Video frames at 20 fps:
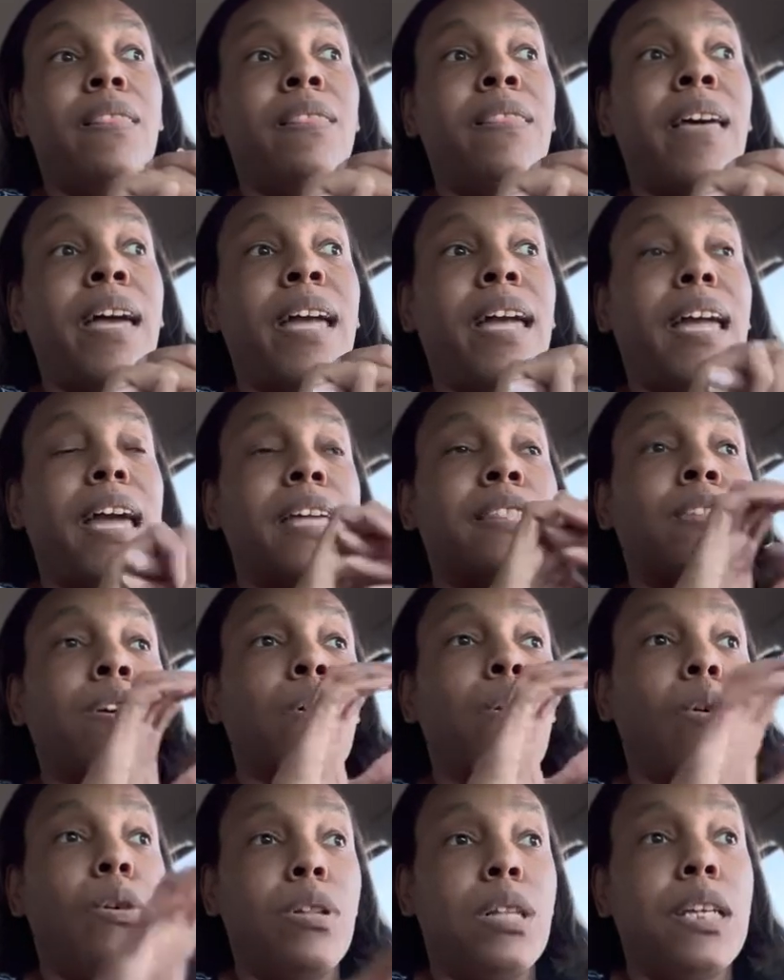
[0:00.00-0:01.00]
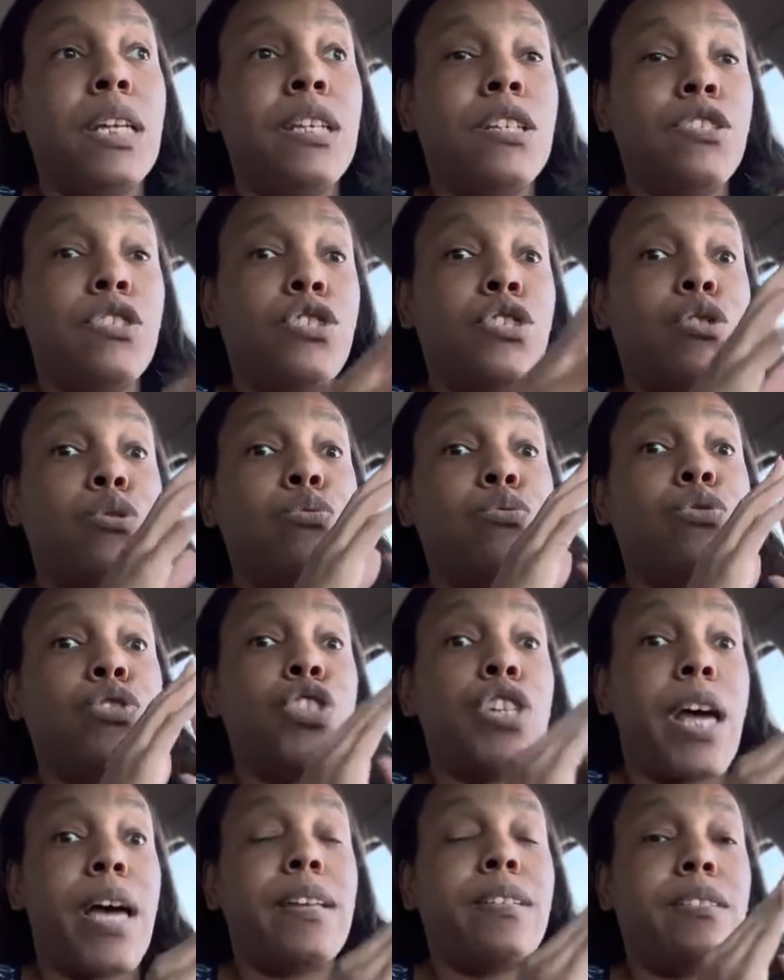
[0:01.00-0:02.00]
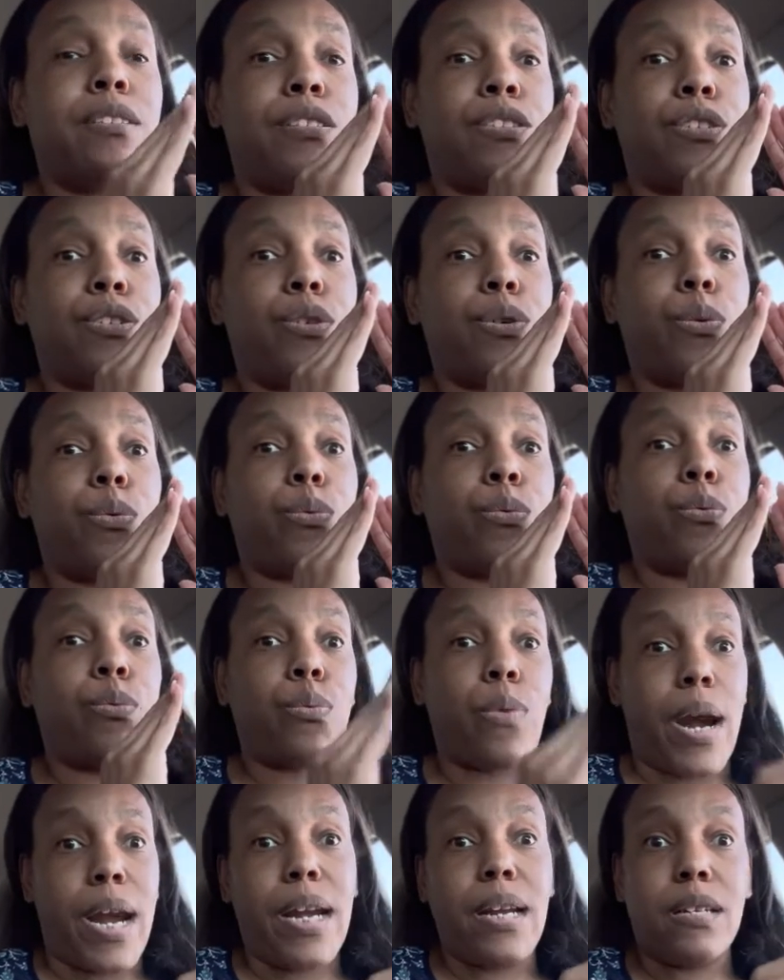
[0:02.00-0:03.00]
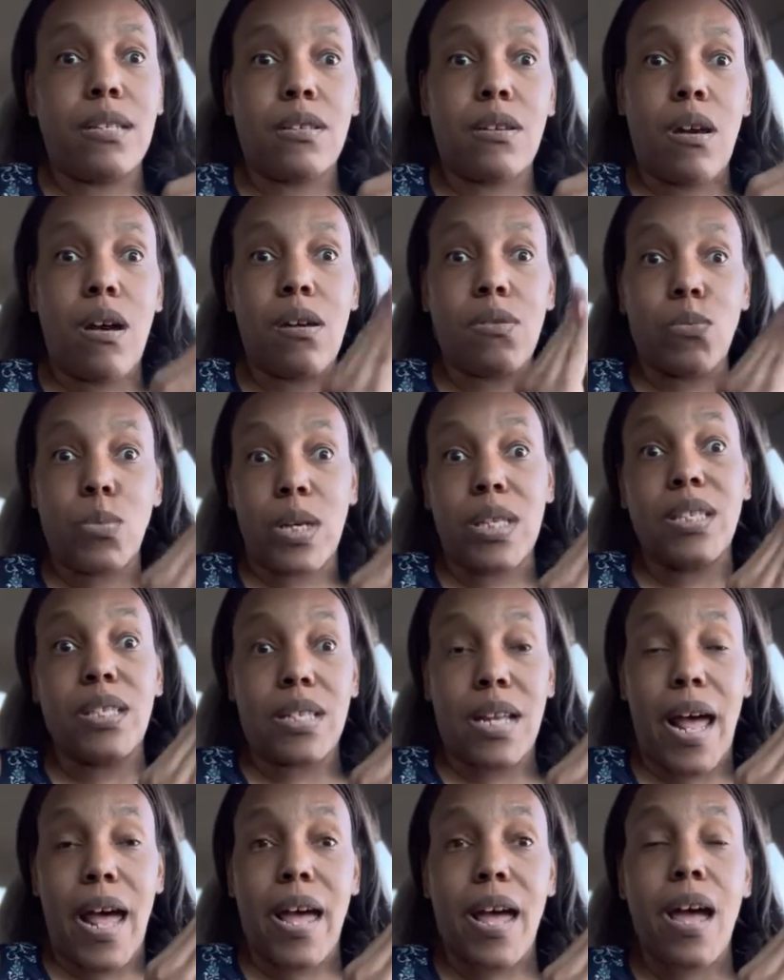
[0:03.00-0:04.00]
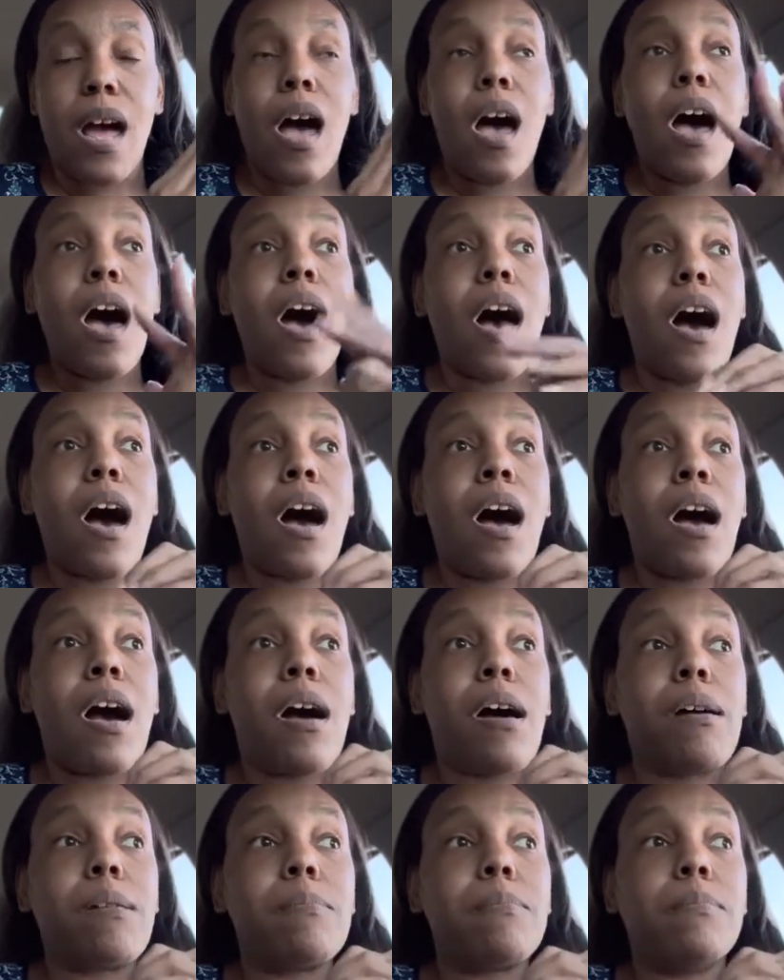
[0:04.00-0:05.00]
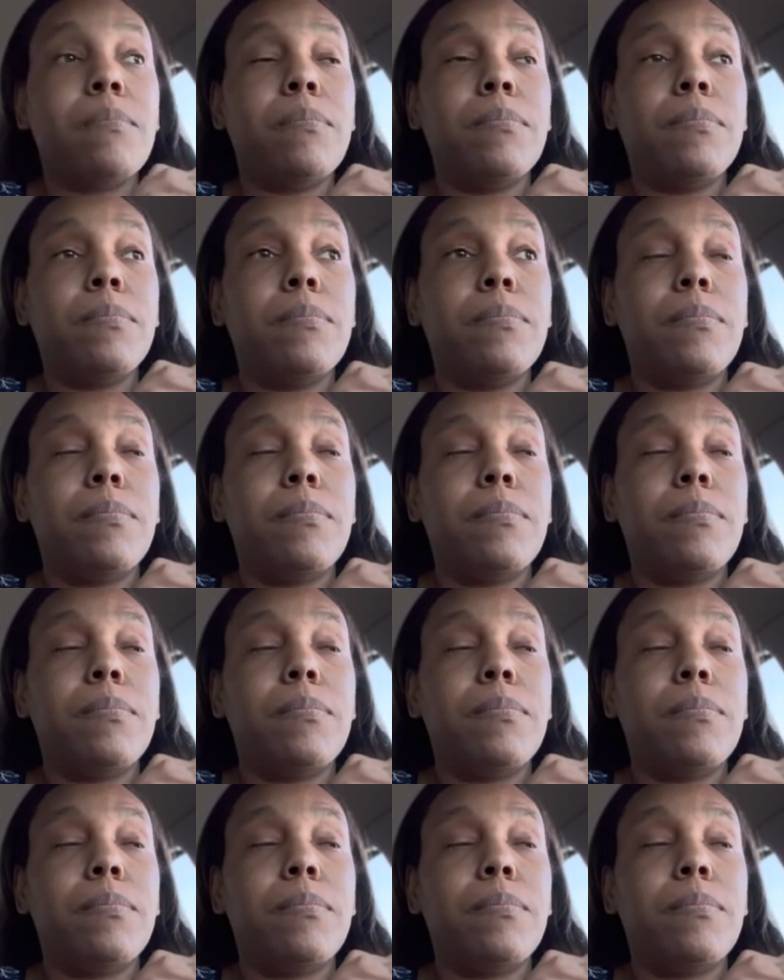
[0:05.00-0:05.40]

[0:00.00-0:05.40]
Like, and the goal is to just write on Wednesday. And